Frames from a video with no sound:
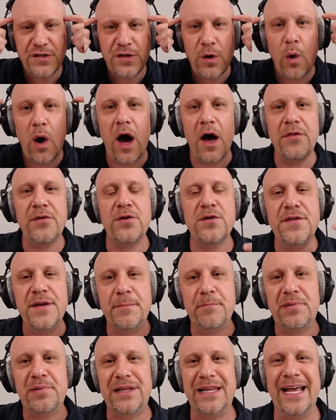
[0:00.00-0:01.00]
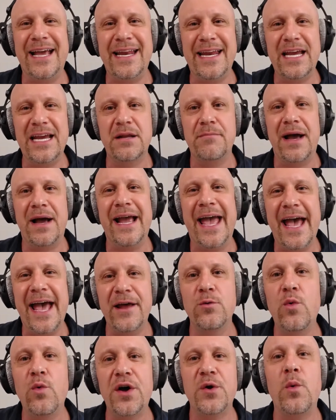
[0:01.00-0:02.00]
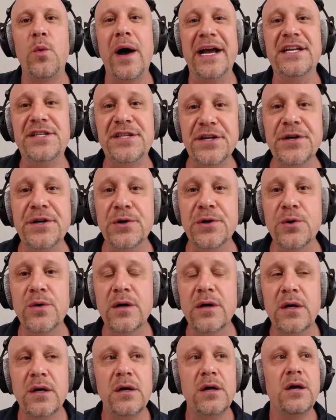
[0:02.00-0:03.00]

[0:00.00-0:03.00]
So other than planning in my head, what do I do?